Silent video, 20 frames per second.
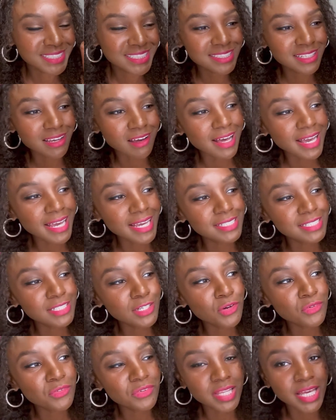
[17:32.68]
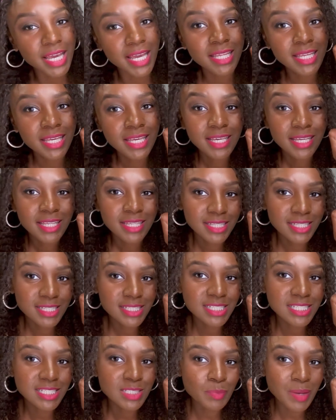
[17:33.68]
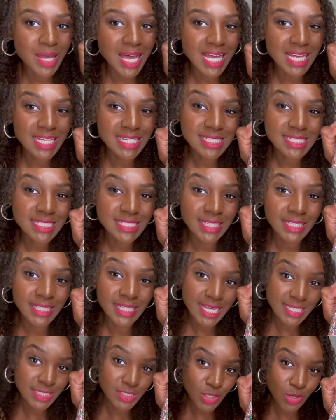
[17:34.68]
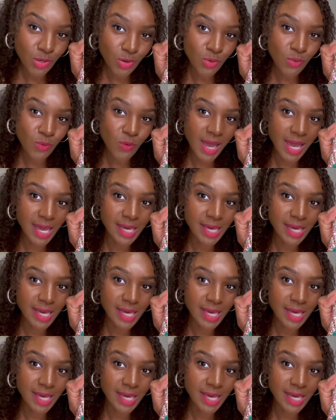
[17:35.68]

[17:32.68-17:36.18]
Y'all, I had to go for that. This is by Saleto.